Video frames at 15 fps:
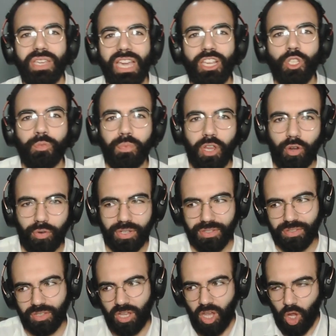
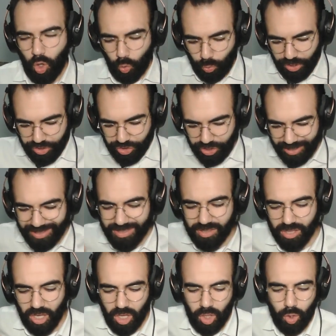experience, which is
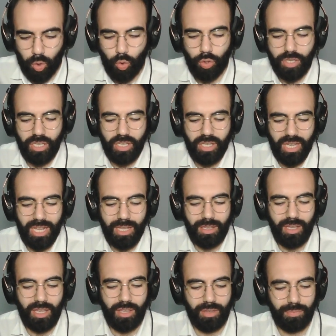looking
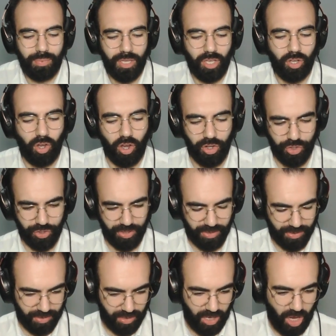and being
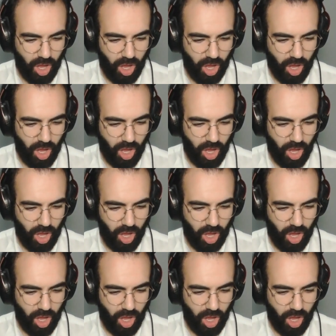conscious